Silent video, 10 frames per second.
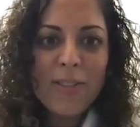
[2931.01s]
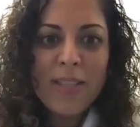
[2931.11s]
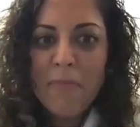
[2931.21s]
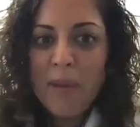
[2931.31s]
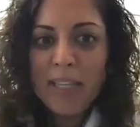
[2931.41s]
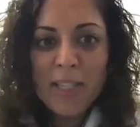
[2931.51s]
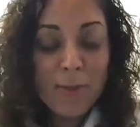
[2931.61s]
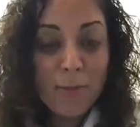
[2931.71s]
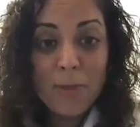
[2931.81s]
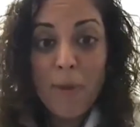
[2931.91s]
some
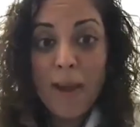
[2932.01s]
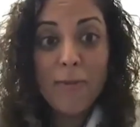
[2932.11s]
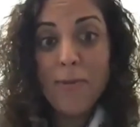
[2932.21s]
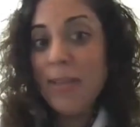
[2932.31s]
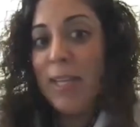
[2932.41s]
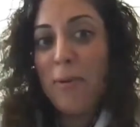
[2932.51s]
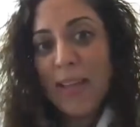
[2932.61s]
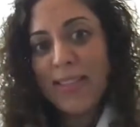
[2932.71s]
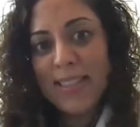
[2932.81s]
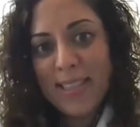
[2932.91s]
patients respond really
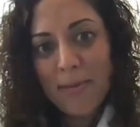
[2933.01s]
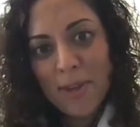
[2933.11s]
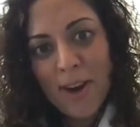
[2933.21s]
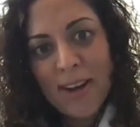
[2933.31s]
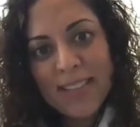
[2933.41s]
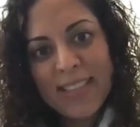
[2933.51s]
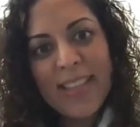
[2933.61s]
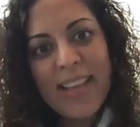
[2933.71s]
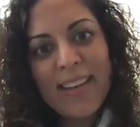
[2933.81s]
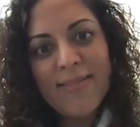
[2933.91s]
well to some drugs
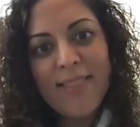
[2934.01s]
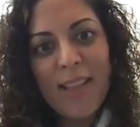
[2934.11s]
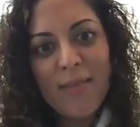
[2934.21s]
and then the